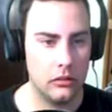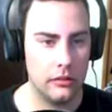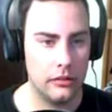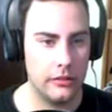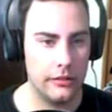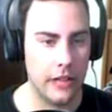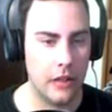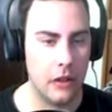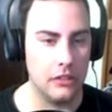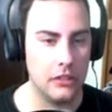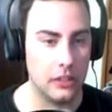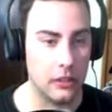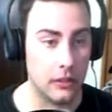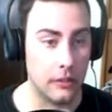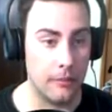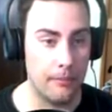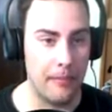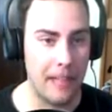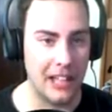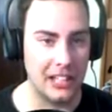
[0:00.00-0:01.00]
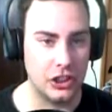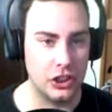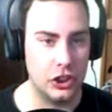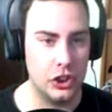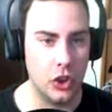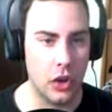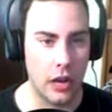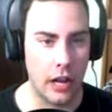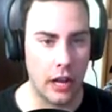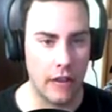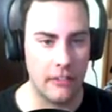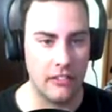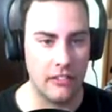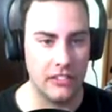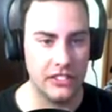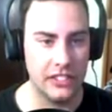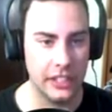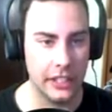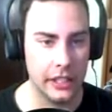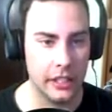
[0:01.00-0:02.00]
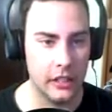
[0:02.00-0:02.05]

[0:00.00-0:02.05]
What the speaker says: That was the best shot I've ever seen.